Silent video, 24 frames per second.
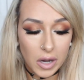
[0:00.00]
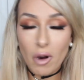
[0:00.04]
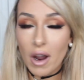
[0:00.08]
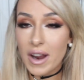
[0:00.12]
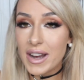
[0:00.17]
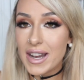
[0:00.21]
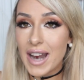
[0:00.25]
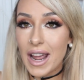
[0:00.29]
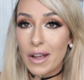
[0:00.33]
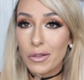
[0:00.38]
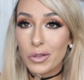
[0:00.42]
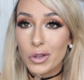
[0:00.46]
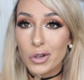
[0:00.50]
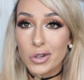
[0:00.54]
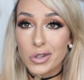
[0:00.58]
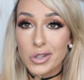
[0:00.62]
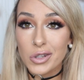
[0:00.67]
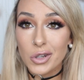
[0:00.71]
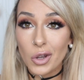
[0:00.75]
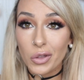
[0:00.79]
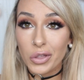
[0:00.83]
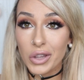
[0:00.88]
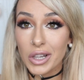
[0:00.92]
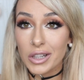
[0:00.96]
Right now there's
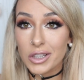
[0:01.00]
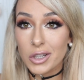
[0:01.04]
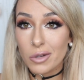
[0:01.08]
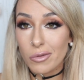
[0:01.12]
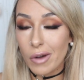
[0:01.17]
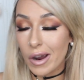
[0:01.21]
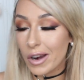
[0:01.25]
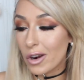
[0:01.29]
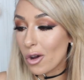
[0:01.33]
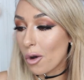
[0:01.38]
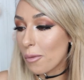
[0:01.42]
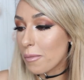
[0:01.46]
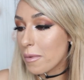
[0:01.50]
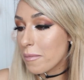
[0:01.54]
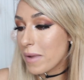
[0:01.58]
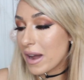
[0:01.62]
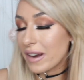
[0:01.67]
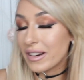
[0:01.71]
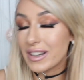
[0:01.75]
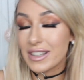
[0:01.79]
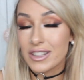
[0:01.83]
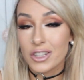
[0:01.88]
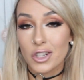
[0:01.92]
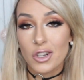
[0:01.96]
nothing to write home
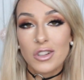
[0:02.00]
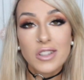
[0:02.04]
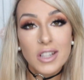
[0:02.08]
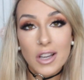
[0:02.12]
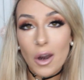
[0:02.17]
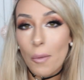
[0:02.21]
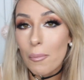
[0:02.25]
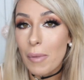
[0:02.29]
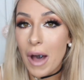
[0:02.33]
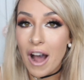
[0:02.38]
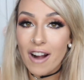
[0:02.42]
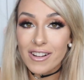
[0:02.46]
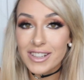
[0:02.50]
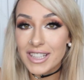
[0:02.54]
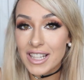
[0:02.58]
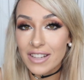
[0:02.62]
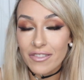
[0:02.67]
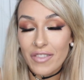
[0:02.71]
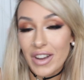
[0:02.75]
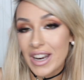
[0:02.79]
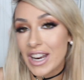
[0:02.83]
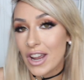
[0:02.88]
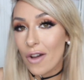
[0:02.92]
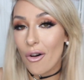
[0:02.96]
about. It's just an
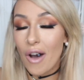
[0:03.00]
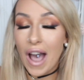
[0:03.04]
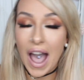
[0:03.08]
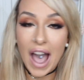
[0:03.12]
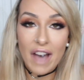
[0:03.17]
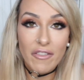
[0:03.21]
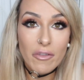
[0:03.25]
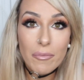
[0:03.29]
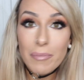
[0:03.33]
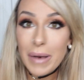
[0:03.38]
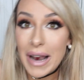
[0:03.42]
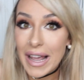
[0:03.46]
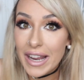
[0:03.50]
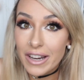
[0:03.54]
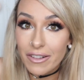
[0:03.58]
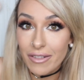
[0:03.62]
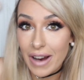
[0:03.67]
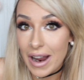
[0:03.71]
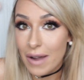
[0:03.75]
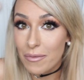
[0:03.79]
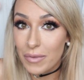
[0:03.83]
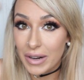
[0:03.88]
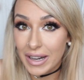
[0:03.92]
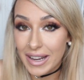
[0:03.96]
unboxing video. I haven't played
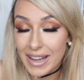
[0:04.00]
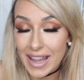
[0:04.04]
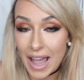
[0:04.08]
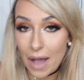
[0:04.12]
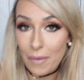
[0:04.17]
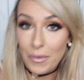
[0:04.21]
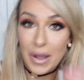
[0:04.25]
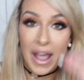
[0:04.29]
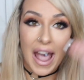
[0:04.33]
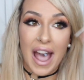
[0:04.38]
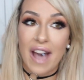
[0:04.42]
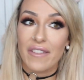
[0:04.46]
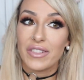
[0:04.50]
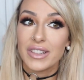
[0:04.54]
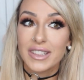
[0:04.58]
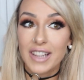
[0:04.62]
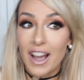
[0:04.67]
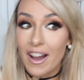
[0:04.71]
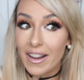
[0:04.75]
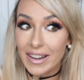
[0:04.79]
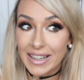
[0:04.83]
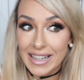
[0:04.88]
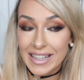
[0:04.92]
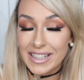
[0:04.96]
around with it yet. We haven't
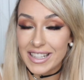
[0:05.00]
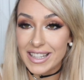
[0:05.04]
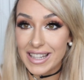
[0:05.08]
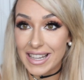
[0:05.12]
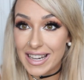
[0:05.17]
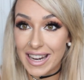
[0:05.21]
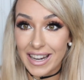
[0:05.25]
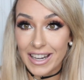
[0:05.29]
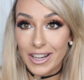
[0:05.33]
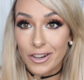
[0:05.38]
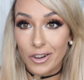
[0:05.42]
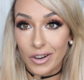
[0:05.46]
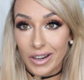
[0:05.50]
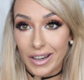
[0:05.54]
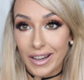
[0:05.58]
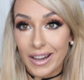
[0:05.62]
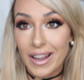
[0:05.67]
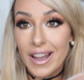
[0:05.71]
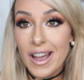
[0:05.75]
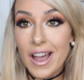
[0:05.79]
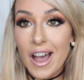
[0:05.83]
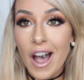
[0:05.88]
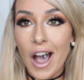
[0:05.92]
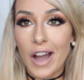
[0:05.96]
gotten into the nitty gritty.